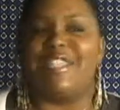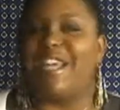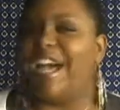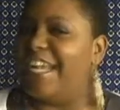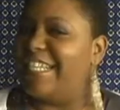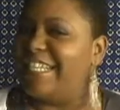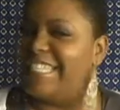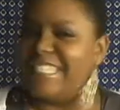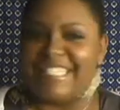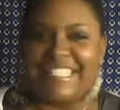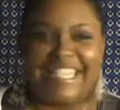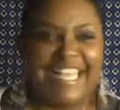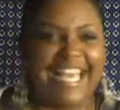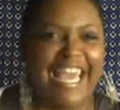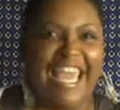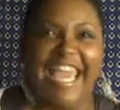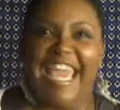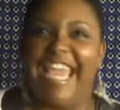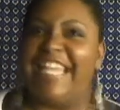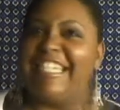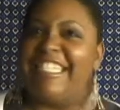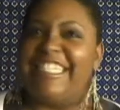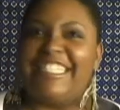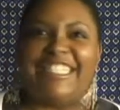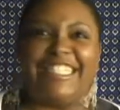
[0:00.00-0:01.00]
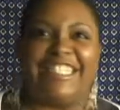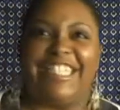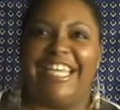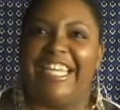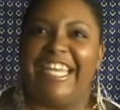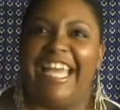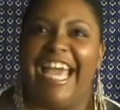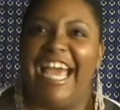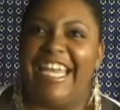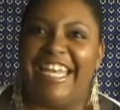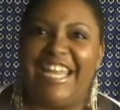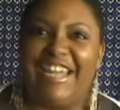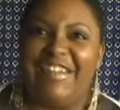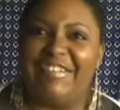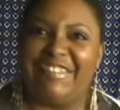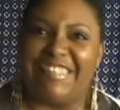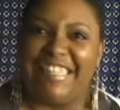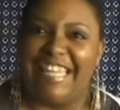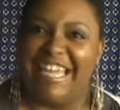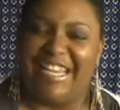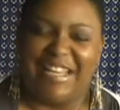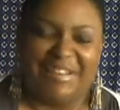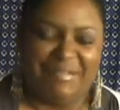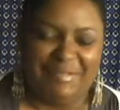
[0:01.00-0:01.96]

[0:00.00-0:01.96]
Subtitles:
so it just shut down everything.